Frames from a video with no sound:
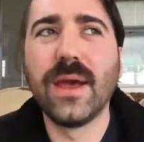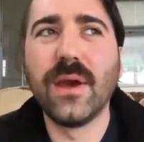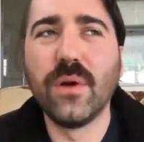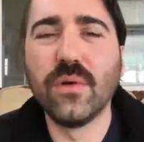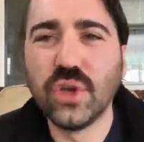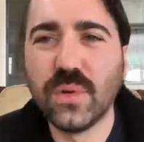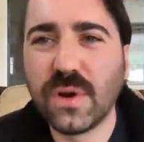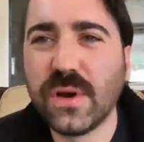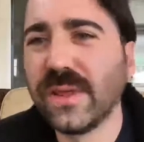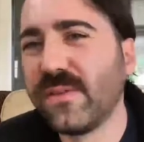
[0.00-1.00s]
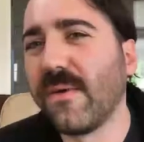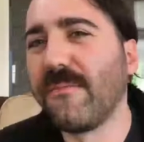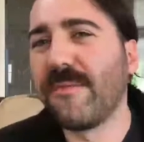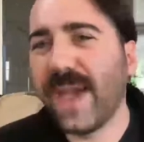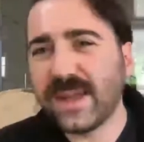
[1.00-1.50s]
A jump cut is
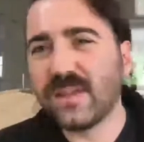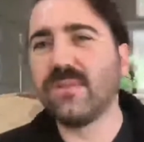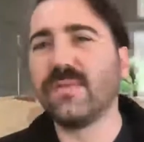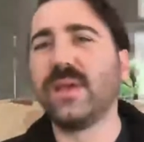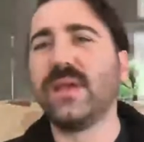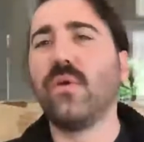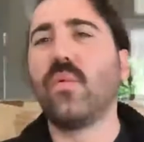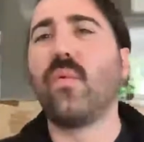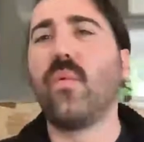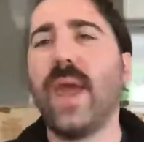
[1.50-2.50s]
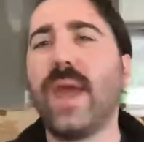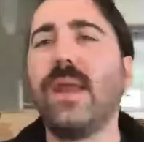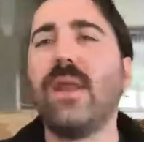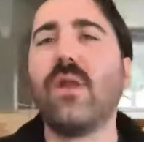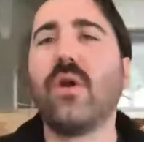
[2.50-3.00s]
effectively
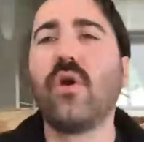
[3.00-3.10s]
when